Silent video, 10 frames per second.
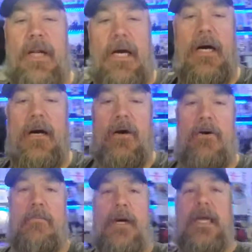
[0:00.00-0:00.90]
Oh,
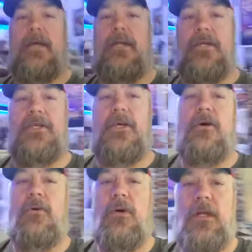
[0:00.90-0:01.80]
my goodness.
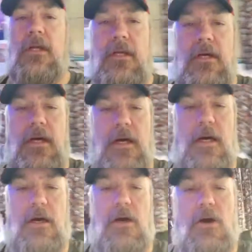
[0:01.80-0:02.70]
So
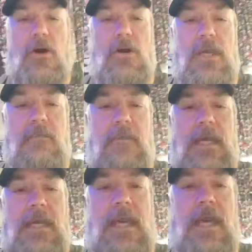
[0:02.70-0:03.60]
I'll get my
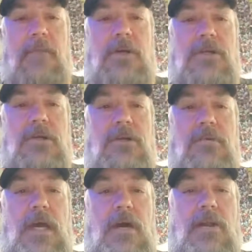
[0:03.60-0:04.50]
camera turned
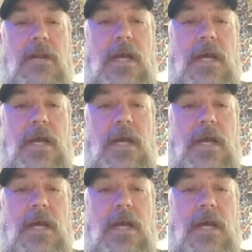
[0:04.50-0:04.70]
around here.